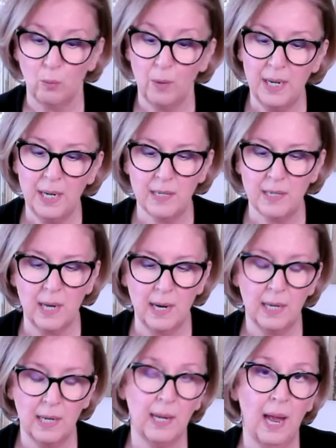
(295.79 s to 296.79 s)
readings
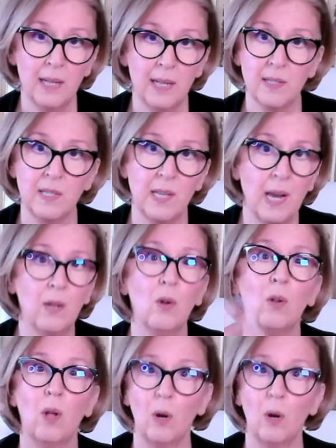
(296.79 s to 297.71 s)
and it can signal